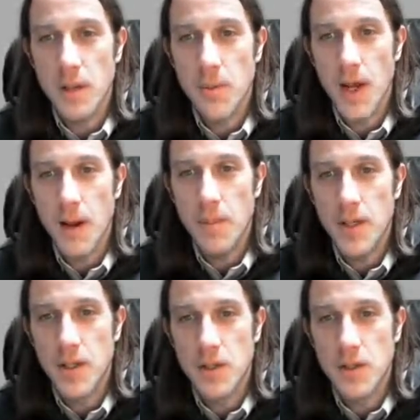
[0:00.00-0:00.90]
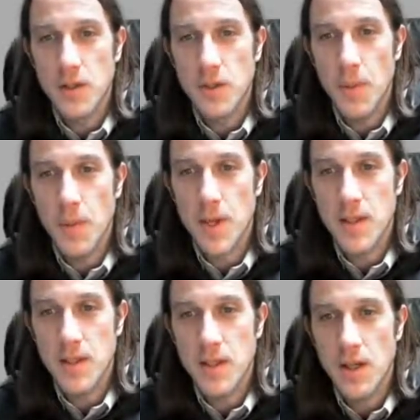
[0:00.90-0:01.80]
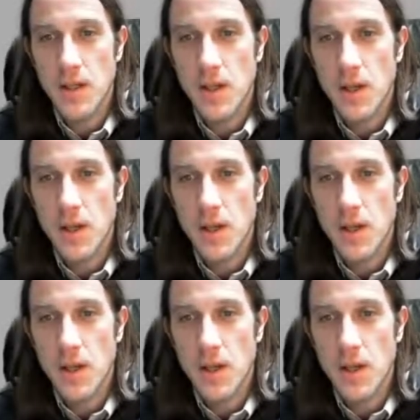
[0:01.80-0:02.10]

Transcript: I'd be happy to do my best to